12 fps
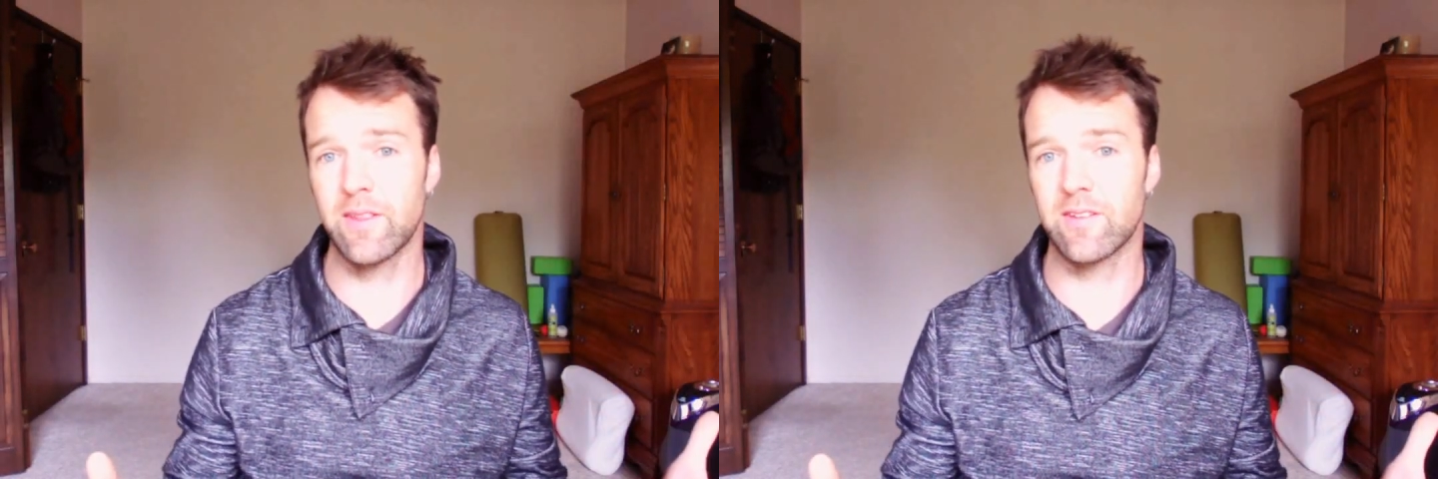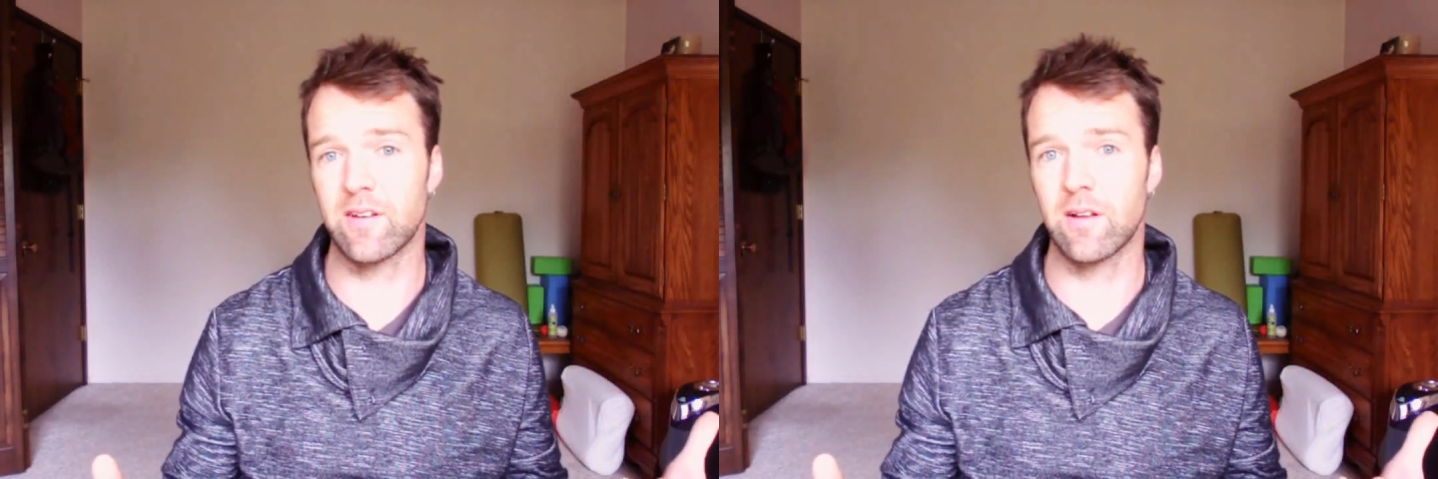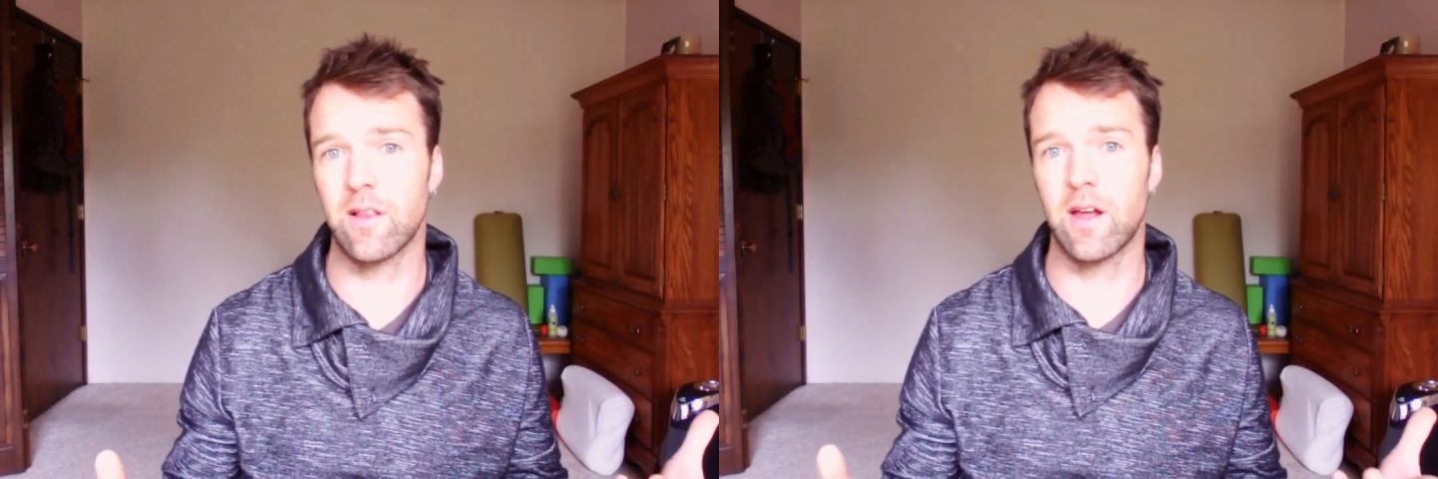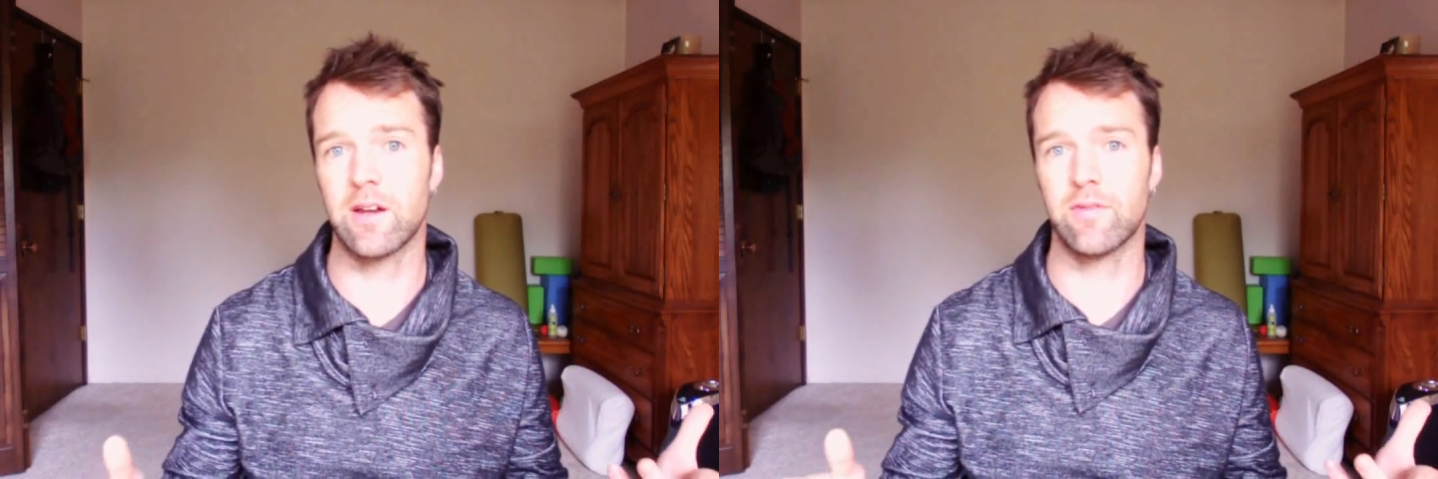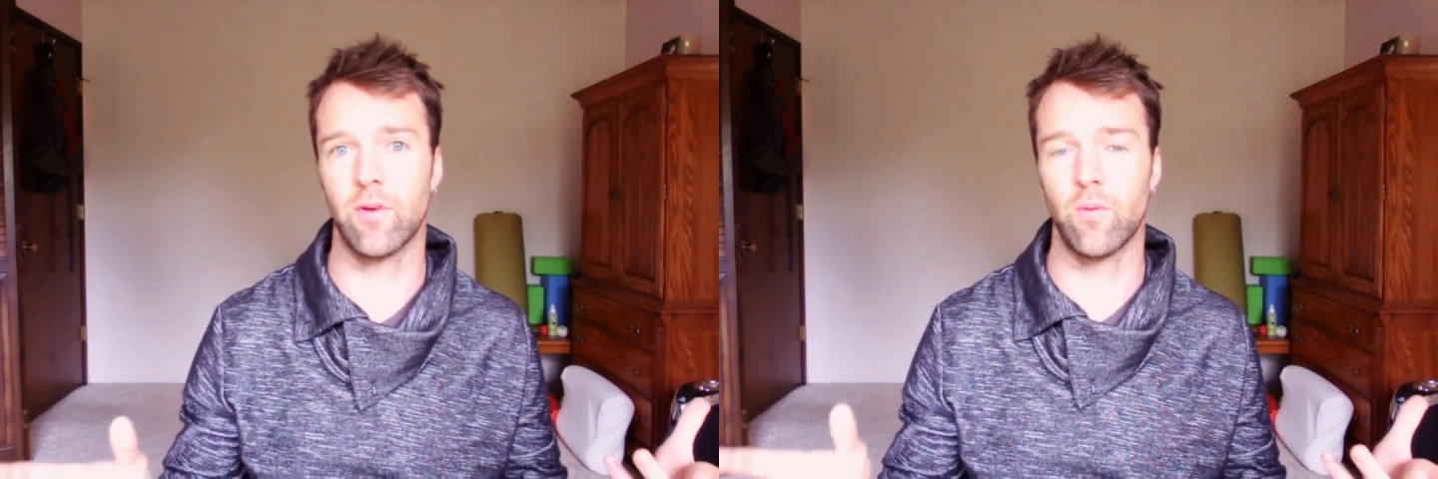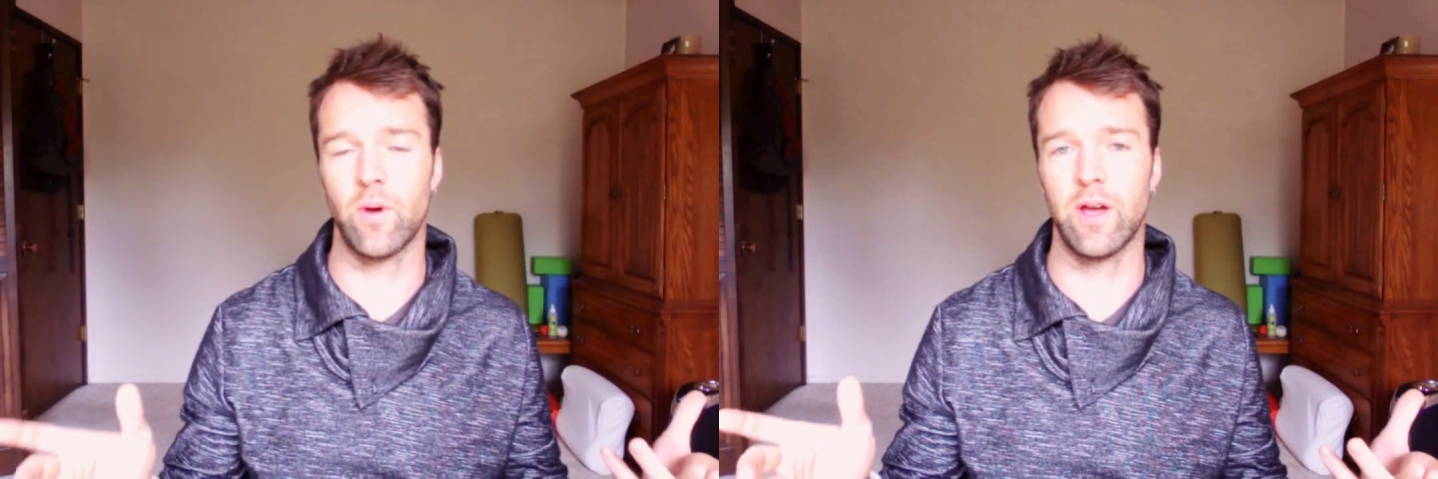this in a lot of
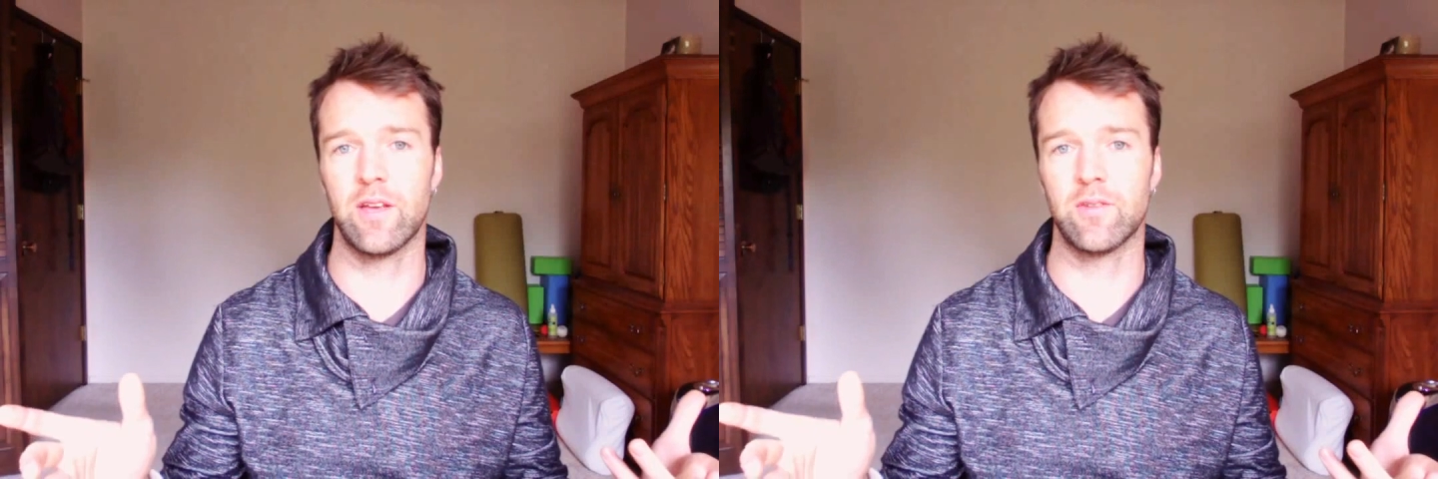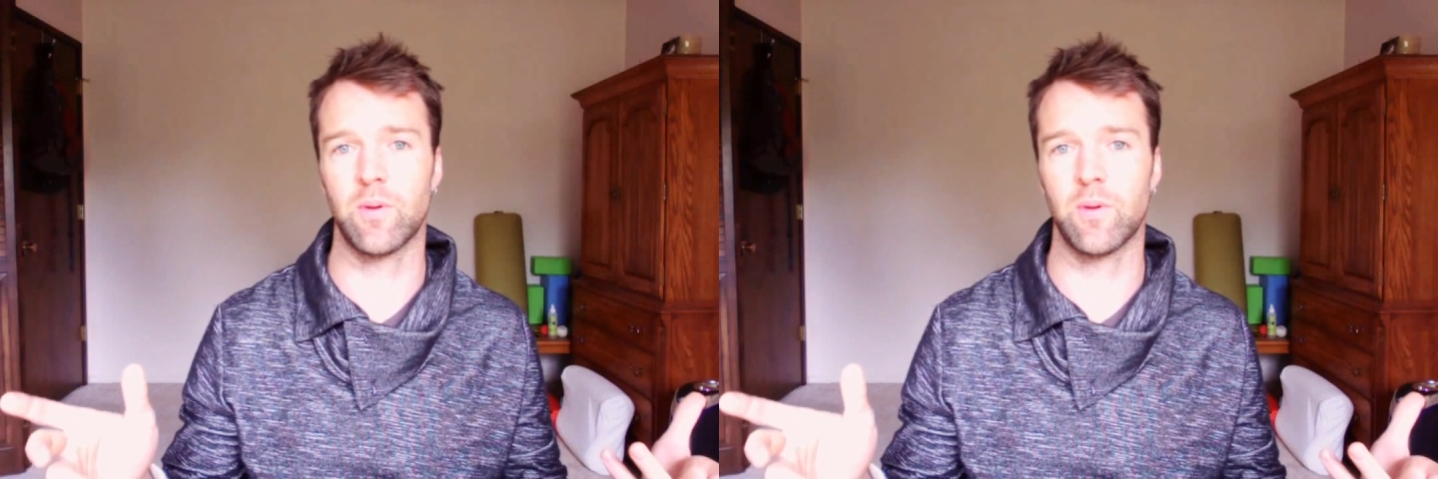different ways,